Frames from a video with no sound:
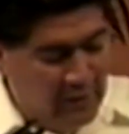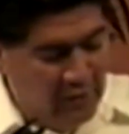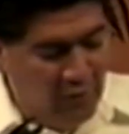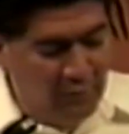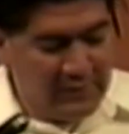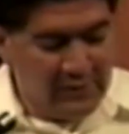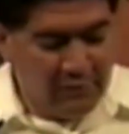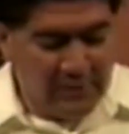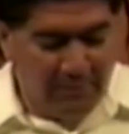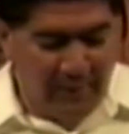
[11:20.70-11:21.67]
No one
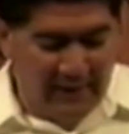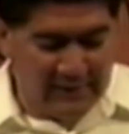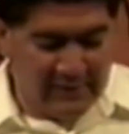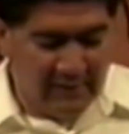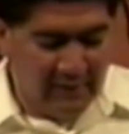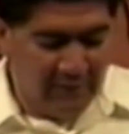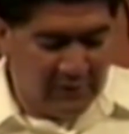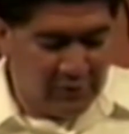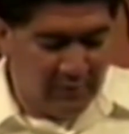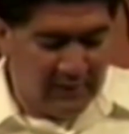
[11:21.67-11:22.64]
sews a patch of
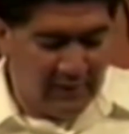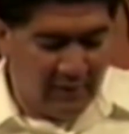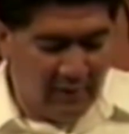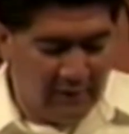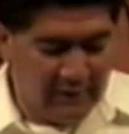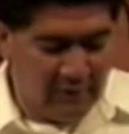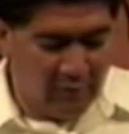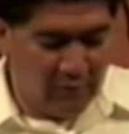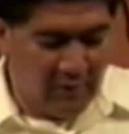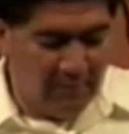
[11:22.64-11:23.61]
unshrunken cloth on an
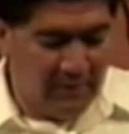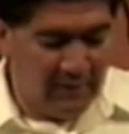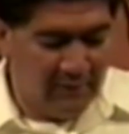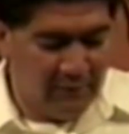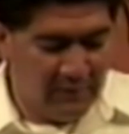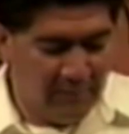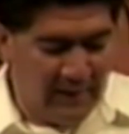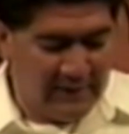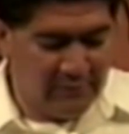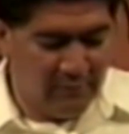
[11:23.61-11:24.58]
old garment, for the
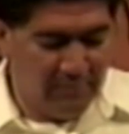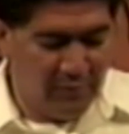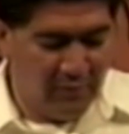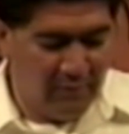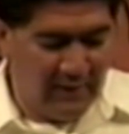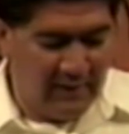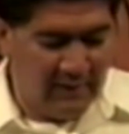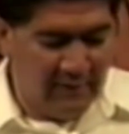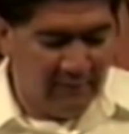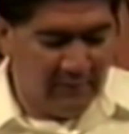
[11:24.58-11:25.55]
patch will pull away
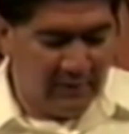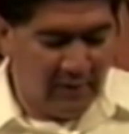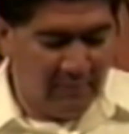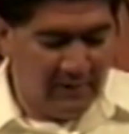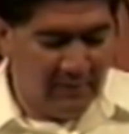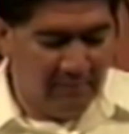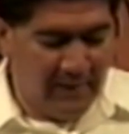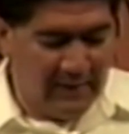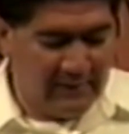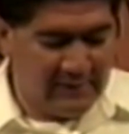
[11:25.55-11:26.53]
from the garment,
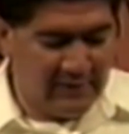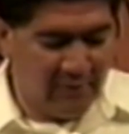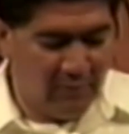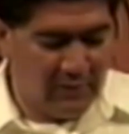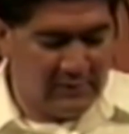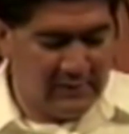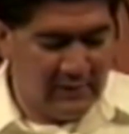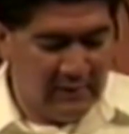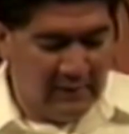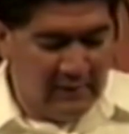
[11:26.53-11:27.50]
making the tear worse.
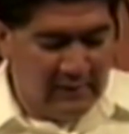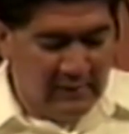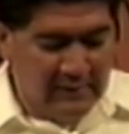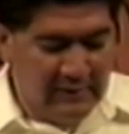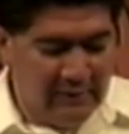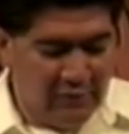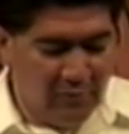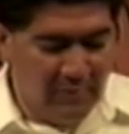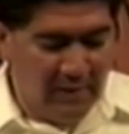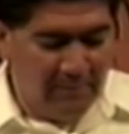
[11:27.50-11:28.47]
Neither
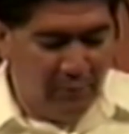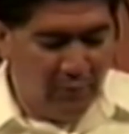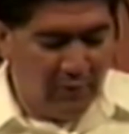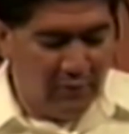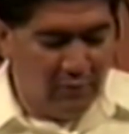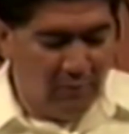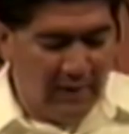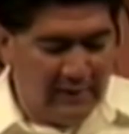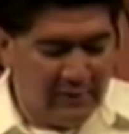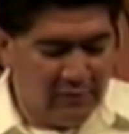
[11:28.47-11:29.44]
do men pour new
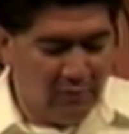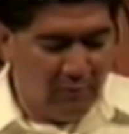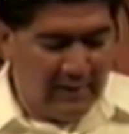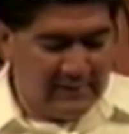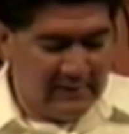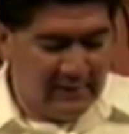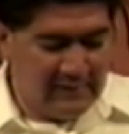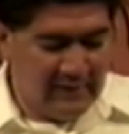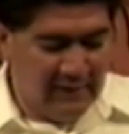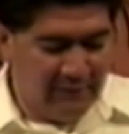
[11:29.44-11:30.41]
wine into old
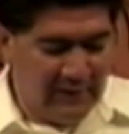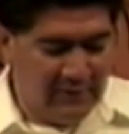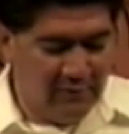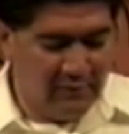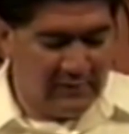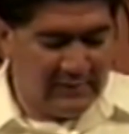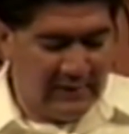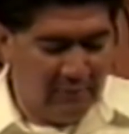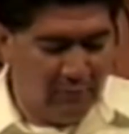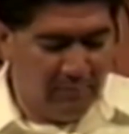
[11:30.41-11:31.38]
wineskins. If they do, the
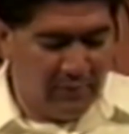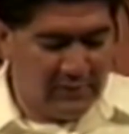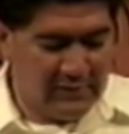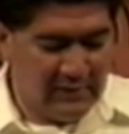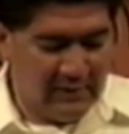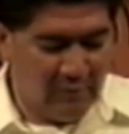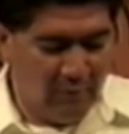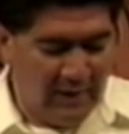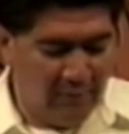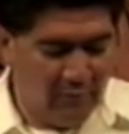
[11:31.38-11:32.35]
skin will burst, the
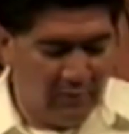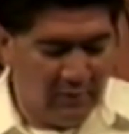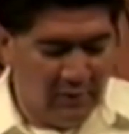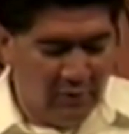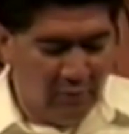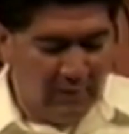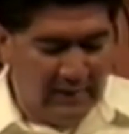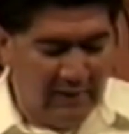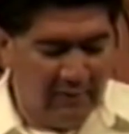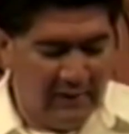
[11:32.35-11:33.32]
wine will run
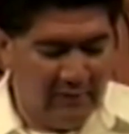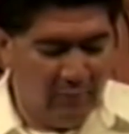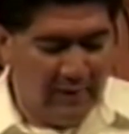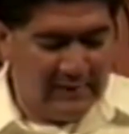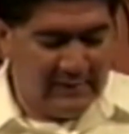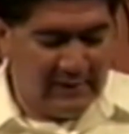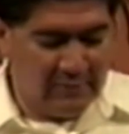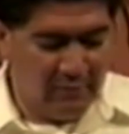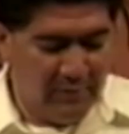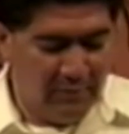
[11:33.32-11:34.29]
out, and the
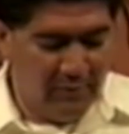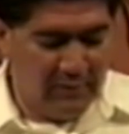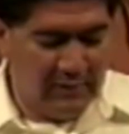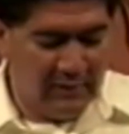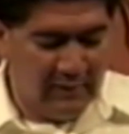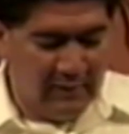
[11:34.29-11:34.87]
wineskins will be ruined.